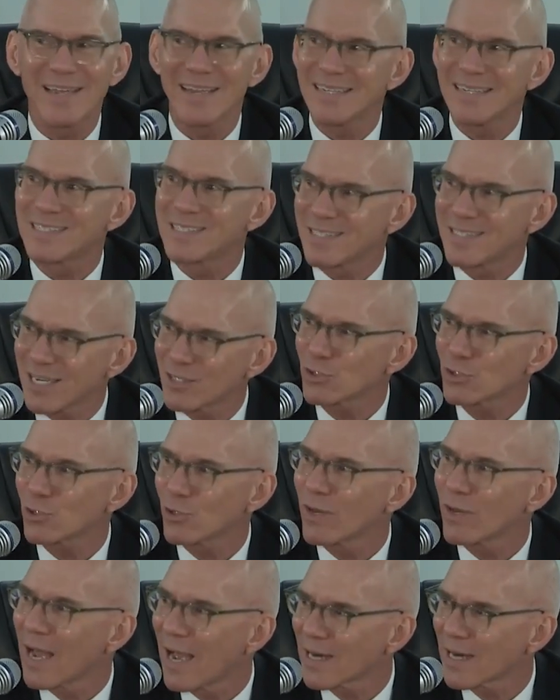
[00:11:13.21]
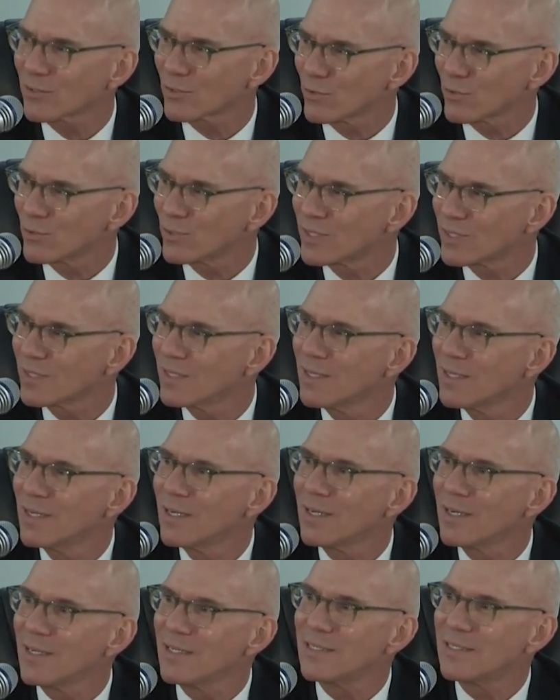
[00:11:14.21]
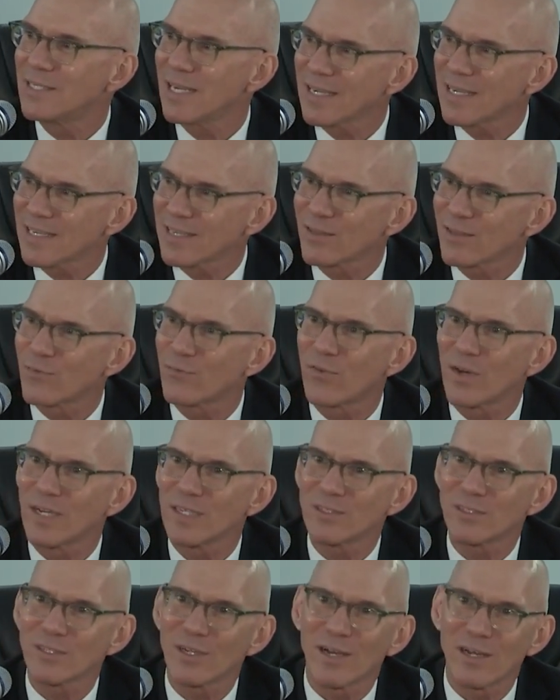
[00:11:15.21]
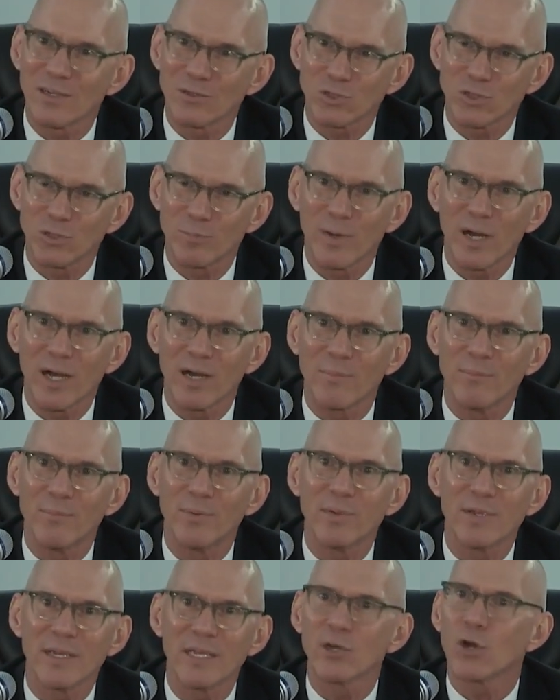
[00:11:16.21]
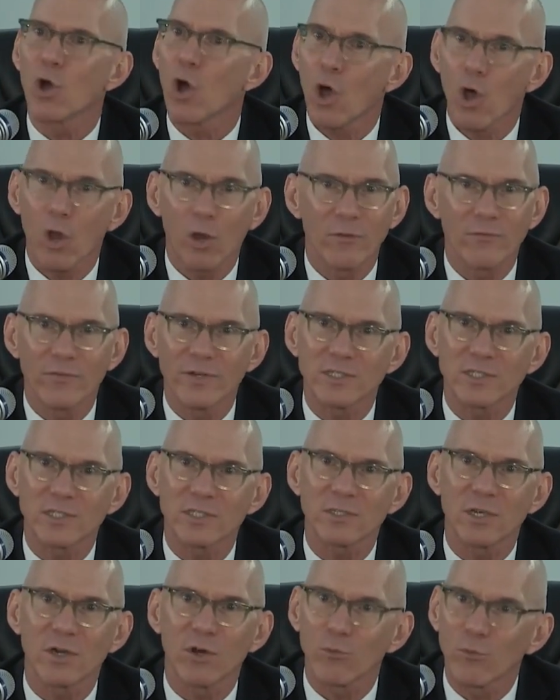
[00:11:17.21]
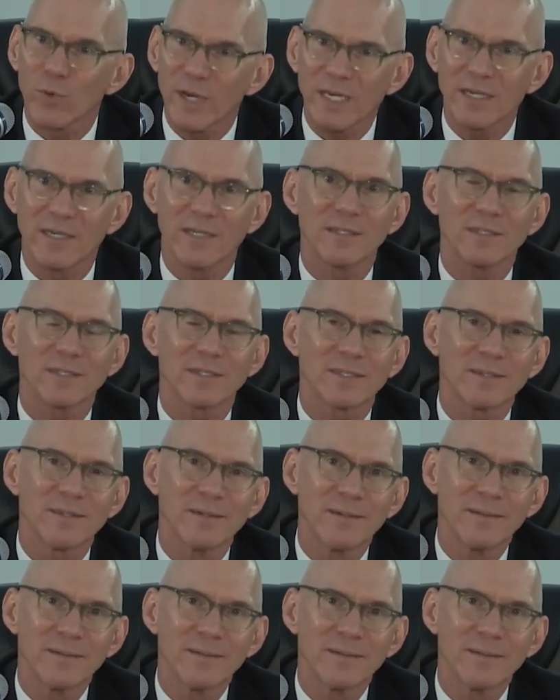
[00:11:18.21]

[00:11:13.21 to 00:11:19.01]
essential actors in taking the fight to Al-Shabaab in all of its arenas.